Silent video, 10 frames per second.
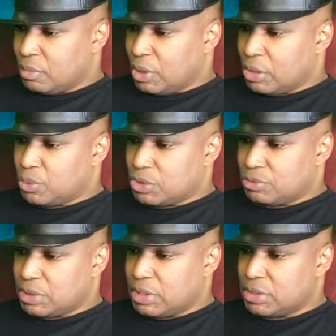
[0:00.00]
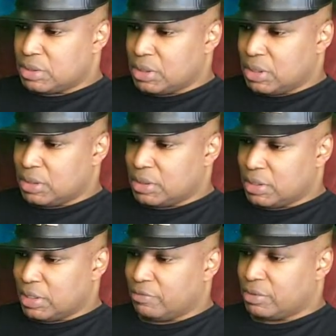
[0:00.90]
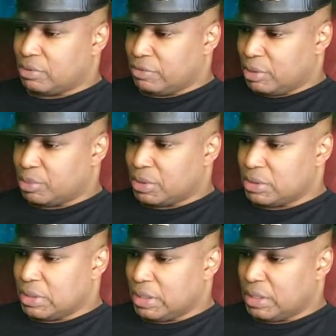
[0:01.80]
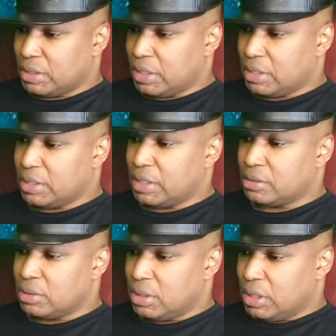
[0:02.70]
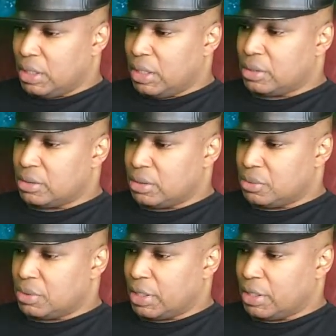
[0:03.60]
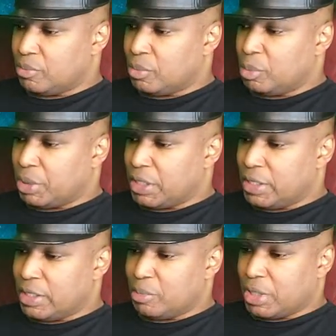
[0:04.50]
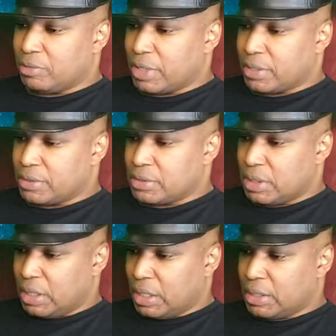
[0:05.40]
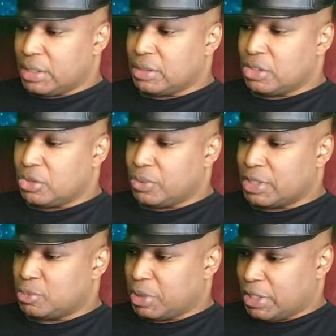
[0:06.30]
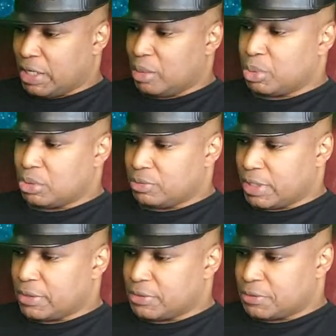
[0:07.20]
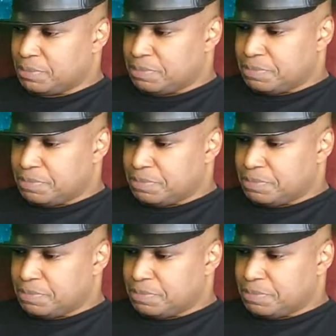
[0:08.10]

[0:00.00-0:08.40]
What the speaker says: It was released on the 11th of April in '88 in the UK by EMI Records and in the US by Capitol Records.